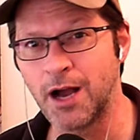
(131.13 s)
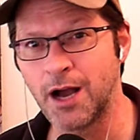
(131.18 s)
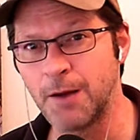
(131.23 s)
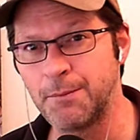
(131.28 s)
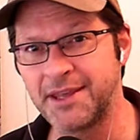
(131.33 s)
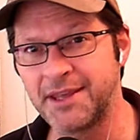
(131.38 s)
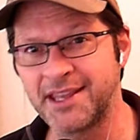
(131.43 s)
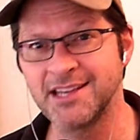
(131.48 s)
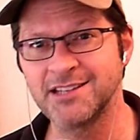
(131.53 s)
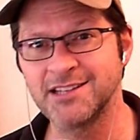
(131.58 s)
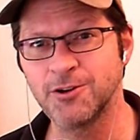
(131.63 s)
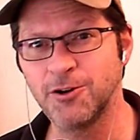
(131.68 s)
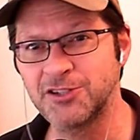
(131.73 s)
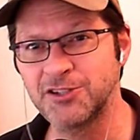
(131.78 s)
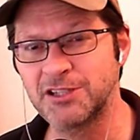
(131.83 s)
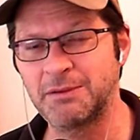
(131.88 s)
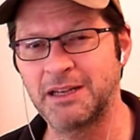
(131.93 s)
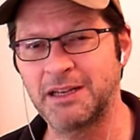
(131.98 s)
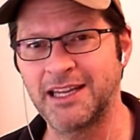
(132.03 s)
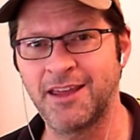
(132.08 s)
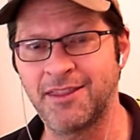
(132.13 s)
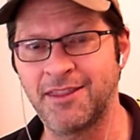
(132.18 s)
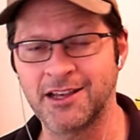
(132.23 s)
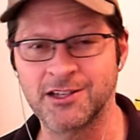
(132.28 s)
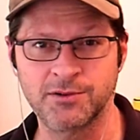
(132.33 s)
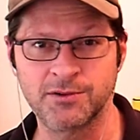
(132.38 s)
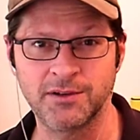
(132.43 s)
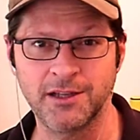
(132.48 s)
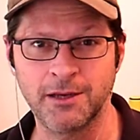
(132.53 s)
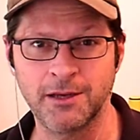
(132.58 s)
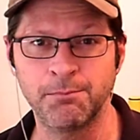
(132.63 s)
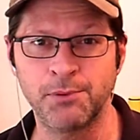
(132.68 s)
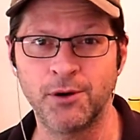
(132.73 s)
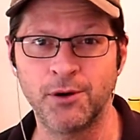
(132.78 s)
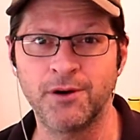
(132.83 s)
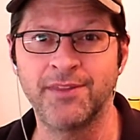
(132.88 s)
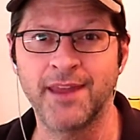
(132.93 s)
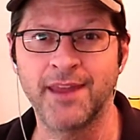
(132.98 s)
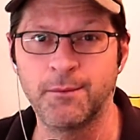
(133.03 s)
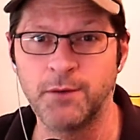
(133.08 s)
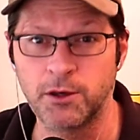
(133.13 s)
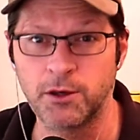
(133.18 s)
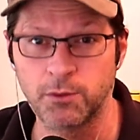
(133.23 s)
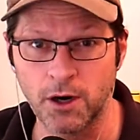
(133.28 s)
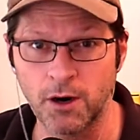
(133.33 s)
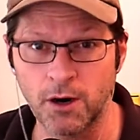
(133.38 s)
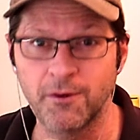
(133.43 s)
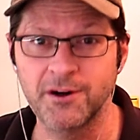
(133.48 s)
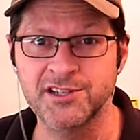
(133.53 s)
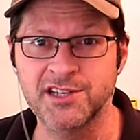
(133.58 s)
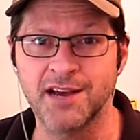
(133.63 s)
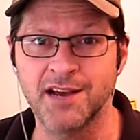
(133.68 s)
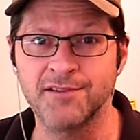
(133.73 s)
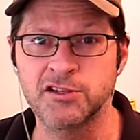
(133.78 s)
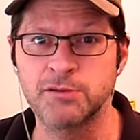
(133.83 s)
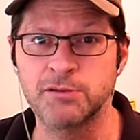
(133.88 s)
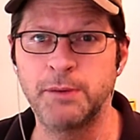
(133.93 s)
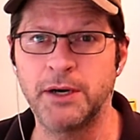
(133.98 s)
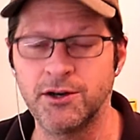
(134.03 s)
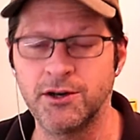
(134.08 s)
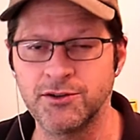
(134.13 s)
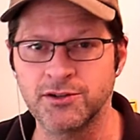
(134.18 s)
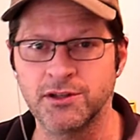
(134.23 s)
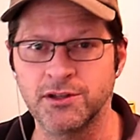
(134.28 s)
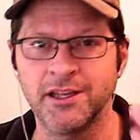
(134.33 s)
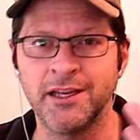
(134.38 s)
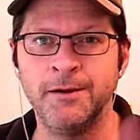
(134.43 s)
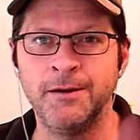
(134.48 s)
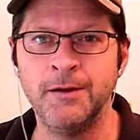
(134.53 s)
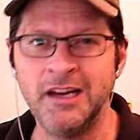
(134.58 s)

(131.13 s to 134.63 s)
because ultimately I think it's really important that we grow ourselves spiritually.